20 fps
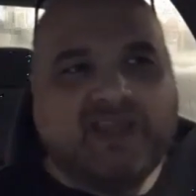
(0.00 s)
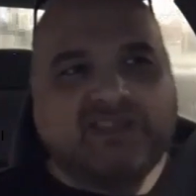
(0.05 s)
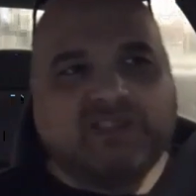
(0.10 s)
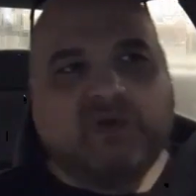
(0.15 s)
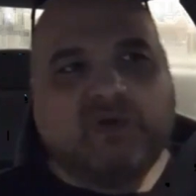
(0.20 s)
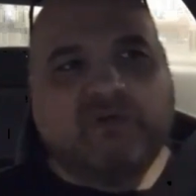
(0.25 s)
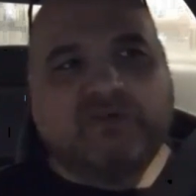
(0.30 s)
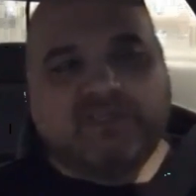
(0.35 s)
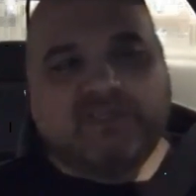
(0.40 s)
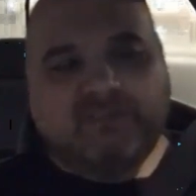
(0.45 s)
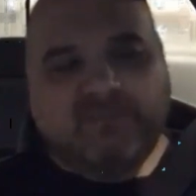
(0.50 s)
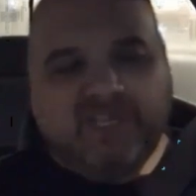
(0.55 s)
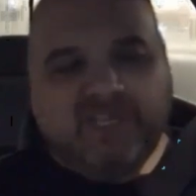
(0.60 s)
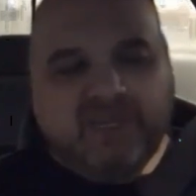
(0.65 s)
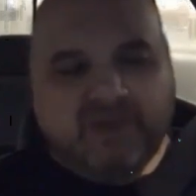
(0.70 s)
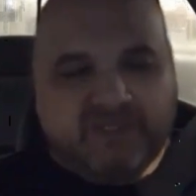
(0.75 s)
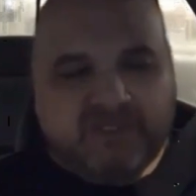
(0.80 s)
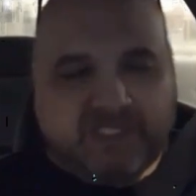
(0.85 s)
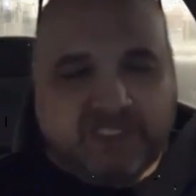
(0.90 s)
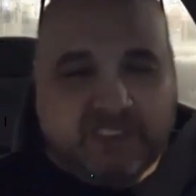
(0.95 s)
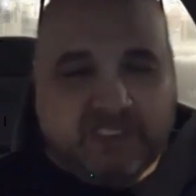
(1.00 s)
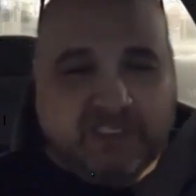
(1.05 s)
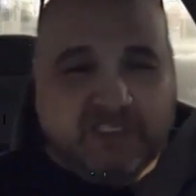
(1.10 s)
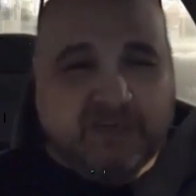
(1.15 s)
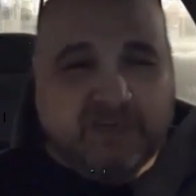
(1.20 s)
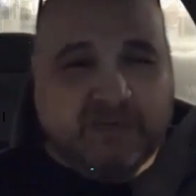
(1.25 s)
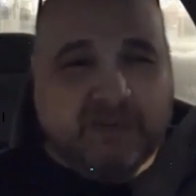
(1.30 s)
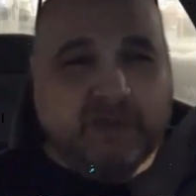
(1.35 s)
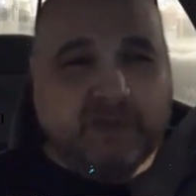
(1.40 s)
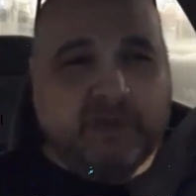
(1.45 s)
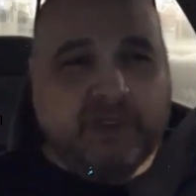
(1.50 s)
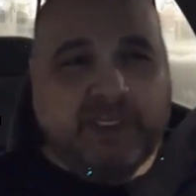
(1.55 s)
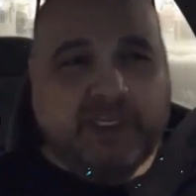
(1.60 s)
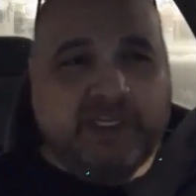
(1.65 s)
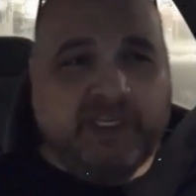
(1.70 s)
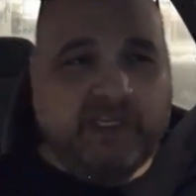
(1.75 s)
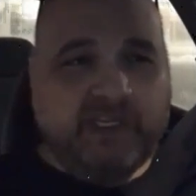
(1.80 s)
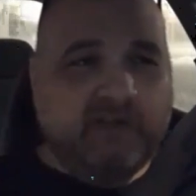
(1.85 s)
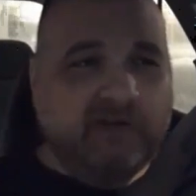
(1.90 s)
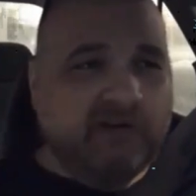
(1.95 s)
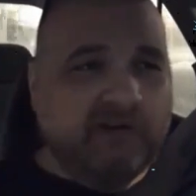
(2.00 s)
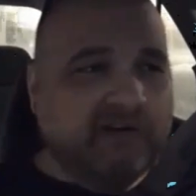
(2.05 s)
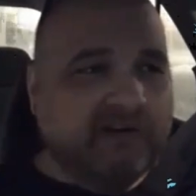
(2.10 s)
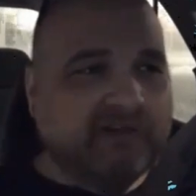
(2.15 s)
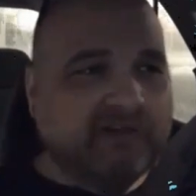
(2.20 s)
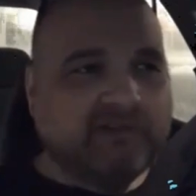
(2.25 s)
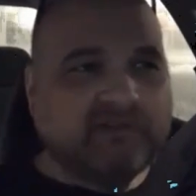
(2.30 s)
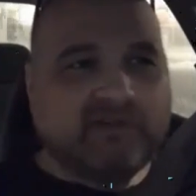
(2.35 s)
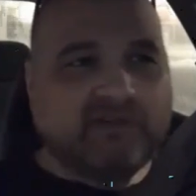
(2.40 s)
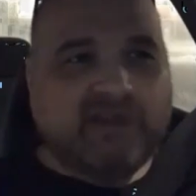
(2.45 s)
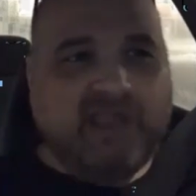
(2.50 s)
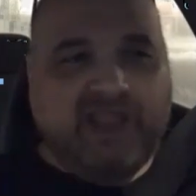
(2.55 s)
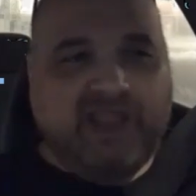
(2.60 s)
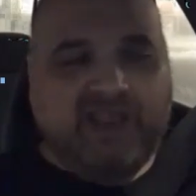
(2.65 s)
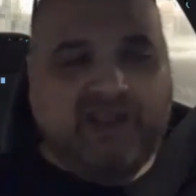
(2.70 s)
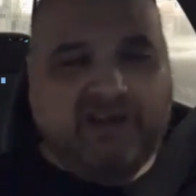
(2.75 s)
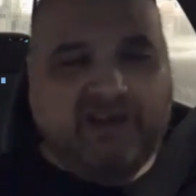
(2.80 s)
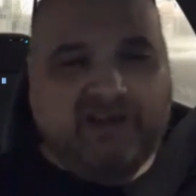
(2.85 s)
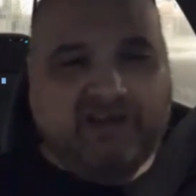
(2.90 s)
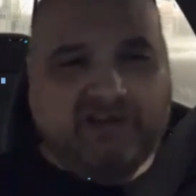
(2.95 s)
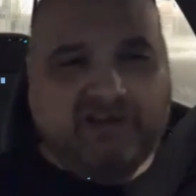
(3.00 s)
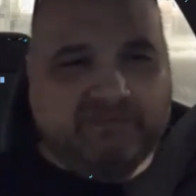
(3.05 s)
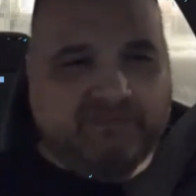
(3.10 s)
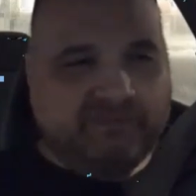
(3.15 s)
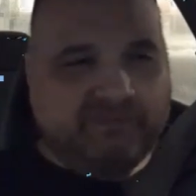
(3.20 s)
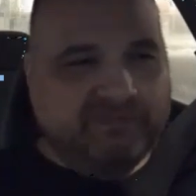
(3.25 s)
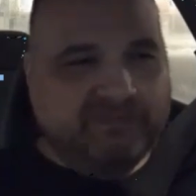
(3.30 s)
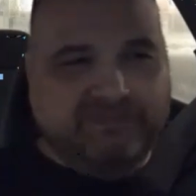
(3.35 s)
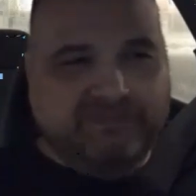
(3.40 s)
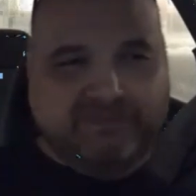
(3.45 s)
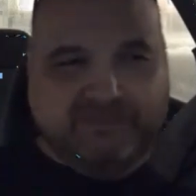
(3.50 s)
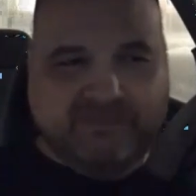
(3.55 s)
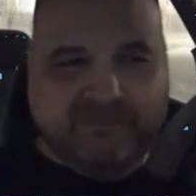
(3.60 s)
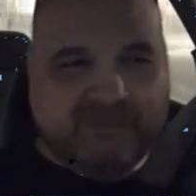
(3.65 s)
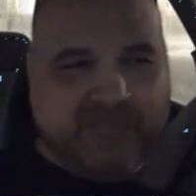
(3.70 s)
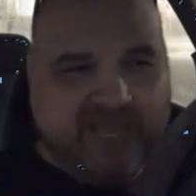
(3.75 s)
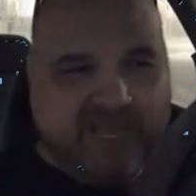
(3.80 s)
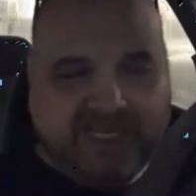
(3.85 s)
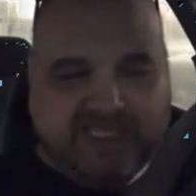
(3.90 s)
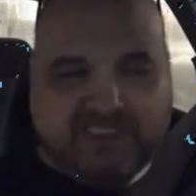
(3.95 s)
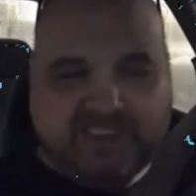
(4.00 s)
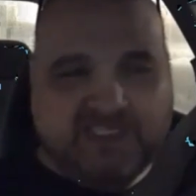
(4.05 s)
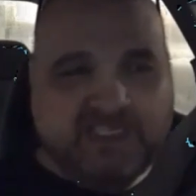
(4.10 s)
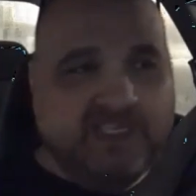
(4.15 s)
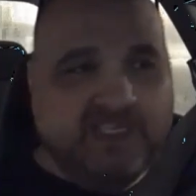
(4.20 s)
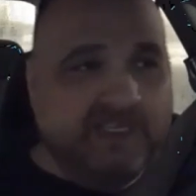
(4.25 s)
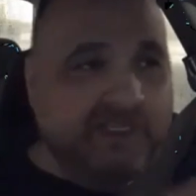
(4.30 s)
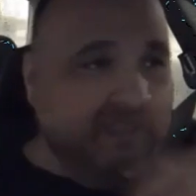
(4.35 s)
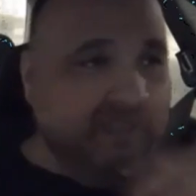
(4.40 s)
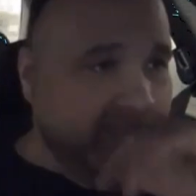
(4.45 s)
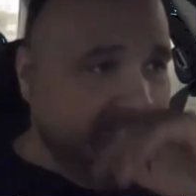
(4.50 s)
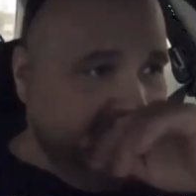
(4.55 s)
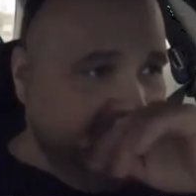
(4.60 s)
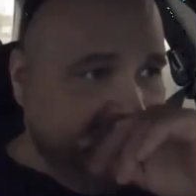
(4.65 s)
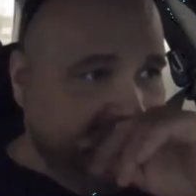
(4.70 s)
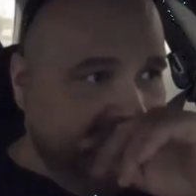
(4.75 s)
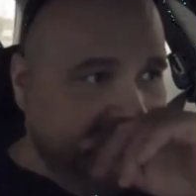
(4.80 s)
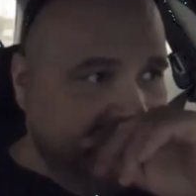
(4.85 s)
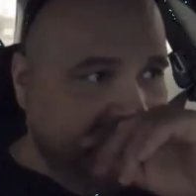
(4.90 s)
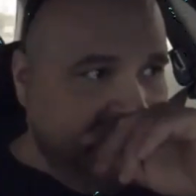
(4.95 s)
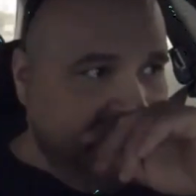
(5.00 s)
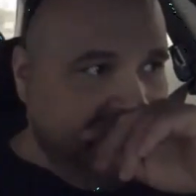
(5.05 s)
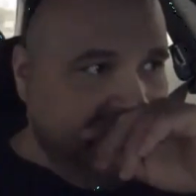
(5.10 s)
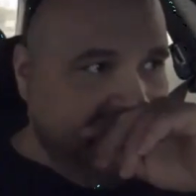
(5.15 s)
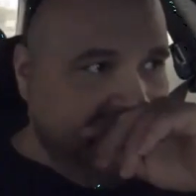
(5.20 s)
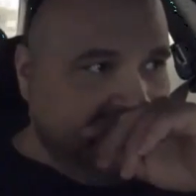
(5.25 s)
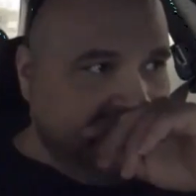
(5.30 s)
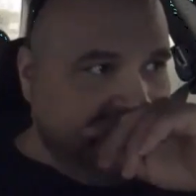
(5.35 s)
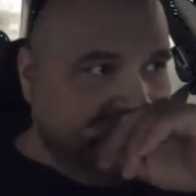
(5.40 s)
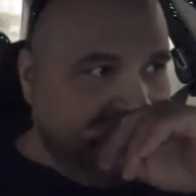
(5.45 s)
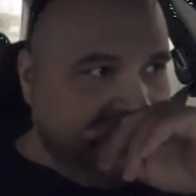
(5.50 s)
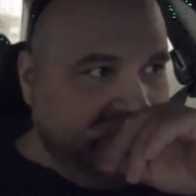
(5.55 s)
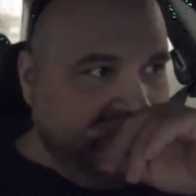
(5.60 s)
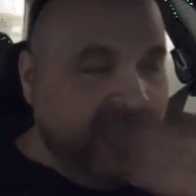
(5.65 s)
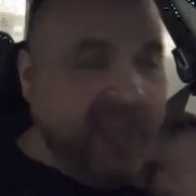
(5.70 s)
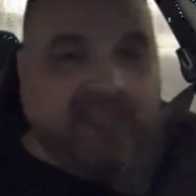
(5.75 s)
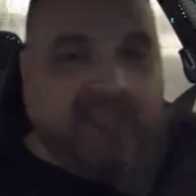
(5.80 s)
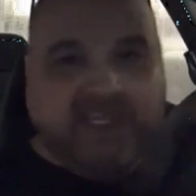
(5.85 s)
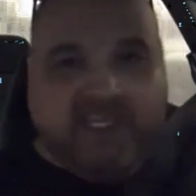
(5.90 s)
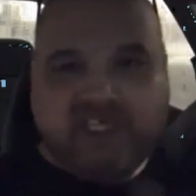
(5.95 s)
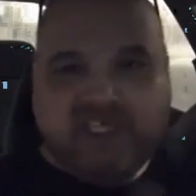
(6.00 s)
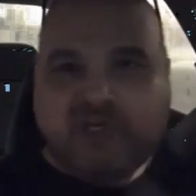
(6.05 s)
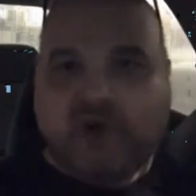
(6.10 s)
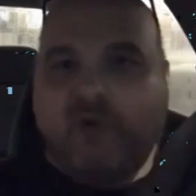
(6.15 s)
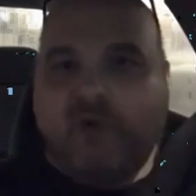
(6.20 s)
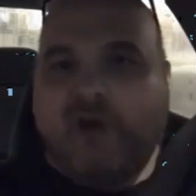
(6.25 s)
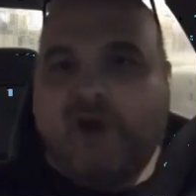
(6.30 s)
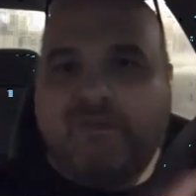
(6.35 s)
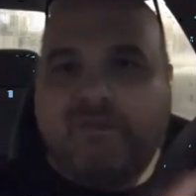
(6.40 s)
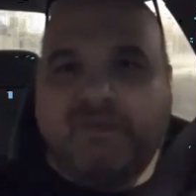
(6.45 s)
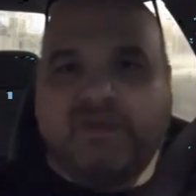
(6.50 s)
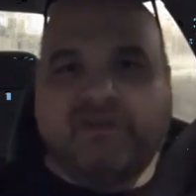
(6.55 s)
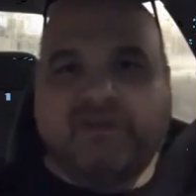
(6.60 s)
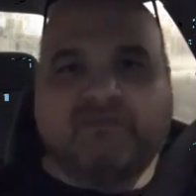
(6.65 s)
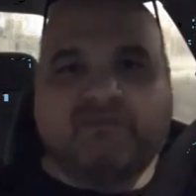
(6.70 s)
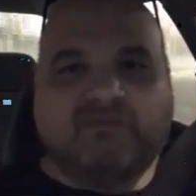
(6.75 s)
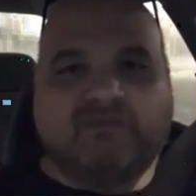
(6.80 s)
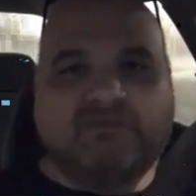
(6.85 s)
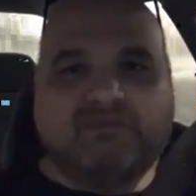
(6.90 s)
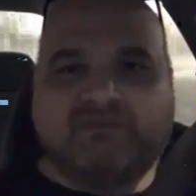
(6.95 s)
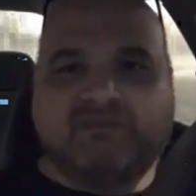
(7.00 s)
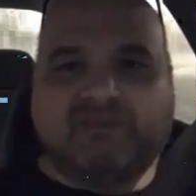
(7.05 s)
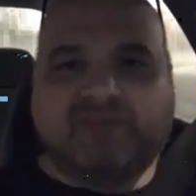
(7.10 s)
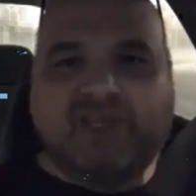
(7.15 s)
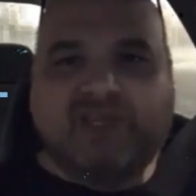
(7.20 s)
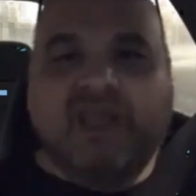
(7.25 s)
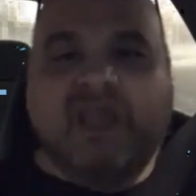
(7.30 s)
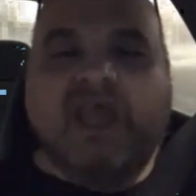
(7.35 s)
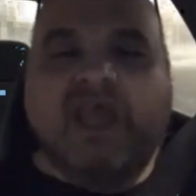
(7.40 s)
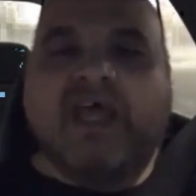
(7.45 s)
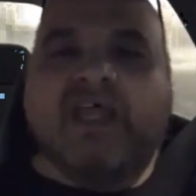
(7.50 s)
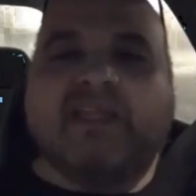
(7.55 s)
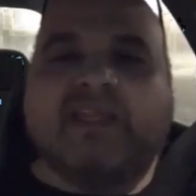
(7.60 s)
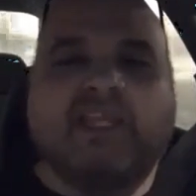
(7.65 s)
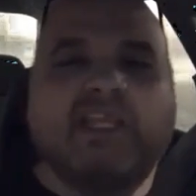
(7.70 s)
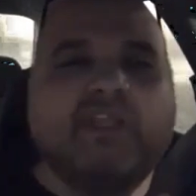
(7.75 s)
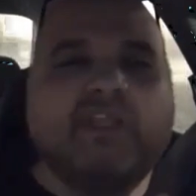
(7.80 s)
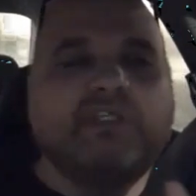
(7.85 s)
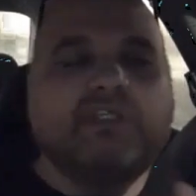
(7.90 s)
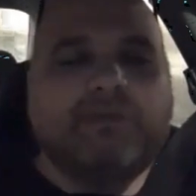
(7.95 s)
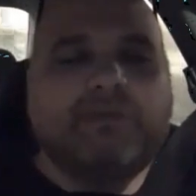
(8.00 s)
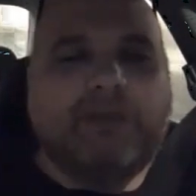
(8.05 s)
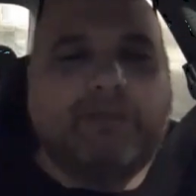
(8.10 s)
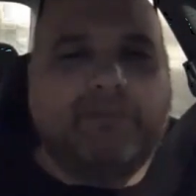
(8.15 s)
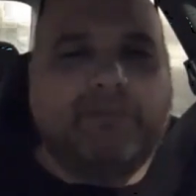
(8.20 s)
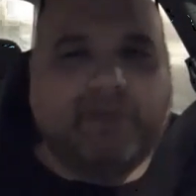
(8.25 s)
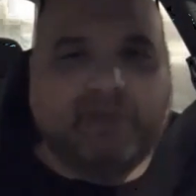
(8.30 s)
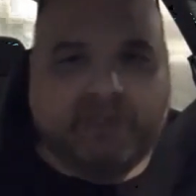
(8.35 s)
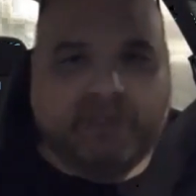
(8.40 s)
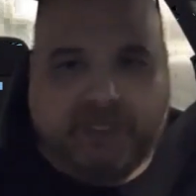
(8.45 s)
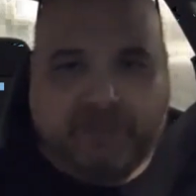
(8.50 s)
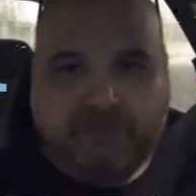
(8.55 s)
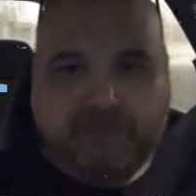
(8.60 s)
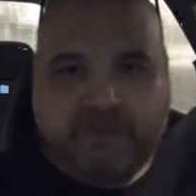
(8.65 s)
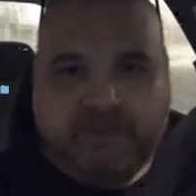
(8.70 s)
So if somebody comes into the WWE or eh, uh, NXT, it's like hey, they show up and th- there used to be a buildup.